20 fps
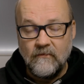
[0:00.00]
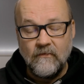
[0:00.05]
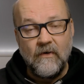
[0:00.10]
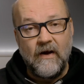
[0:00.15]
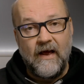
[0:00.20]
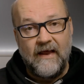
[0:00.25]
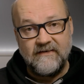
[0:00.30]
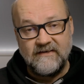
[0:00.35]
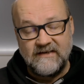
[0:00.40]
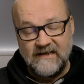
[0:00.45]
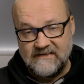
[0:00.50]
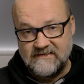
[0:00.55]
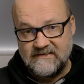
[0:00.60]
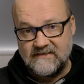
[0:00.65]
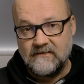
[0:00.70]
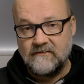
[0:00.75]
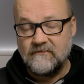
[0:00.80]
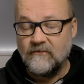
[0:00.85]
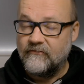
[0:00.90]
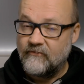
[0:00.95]
and test
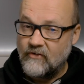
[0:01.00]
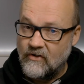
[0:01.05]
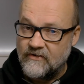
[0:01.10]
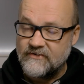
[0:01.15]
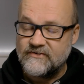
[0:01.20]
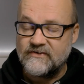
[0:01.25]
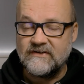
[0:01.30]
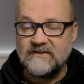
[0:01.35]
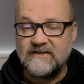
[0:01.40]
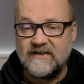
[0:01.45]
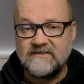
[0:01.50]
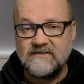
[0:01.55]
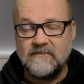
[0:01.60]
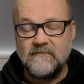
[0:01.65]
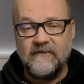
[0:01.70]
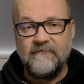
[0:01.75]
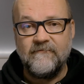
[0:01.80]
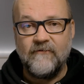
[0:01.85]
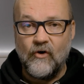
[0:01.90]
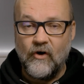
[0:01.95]
it. Of course, you can test it
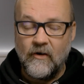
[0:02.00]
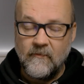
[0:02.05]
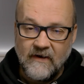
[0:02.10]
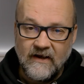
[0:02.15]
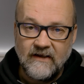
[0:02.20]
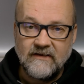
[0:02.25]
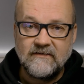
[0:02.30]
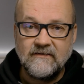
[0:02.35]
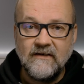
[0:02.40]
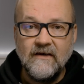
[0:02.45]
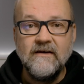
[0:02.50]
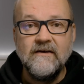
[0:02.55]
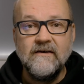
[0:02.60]
before, but